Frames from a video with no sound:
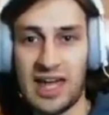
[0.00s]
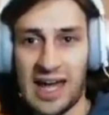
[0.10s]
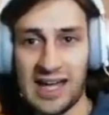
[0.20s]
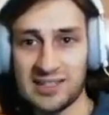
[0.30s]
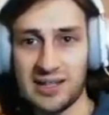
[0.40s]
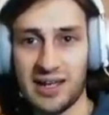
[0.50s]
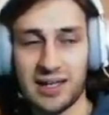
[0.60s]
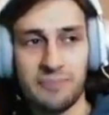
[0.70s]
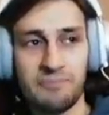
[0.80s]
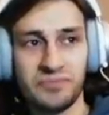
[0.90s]
It's
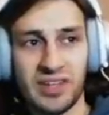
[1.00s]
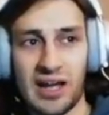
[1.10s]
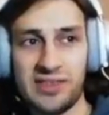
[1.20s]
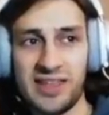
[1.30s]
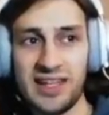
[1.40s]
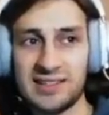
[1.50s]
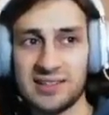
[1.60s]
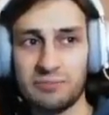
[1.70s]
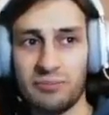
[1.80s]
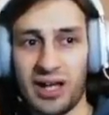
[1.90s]
like, I think
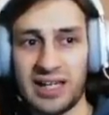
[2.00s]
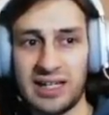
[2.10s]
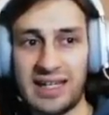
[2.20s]
mine